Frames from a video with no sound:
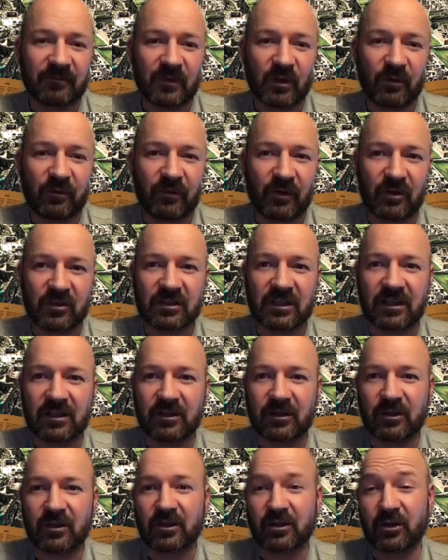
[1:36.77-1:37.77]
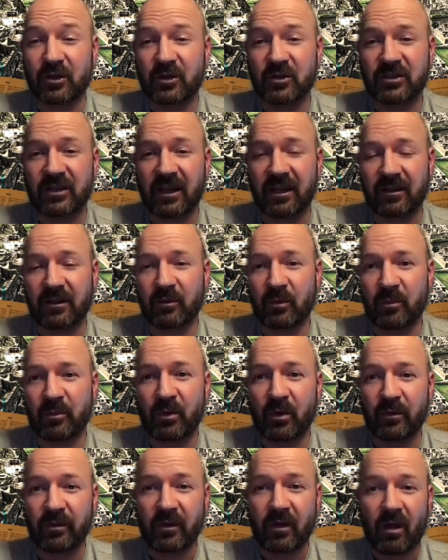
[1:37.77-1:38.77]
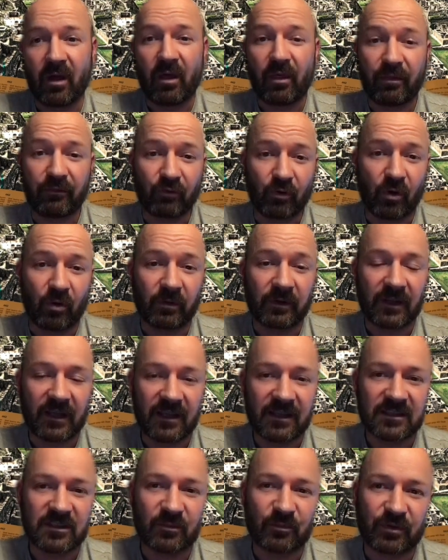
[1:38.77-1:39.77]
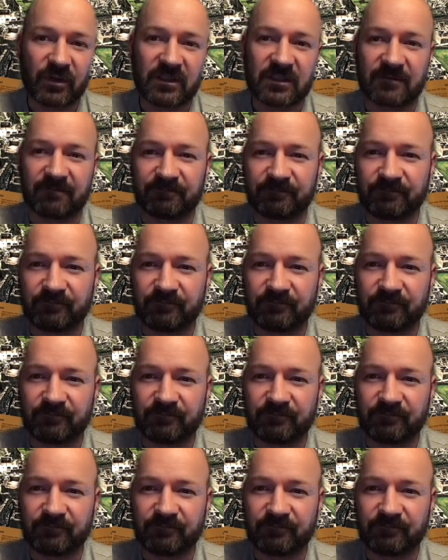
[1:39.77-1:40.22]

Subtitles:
They were falsely accused, and they were both thrown into prison.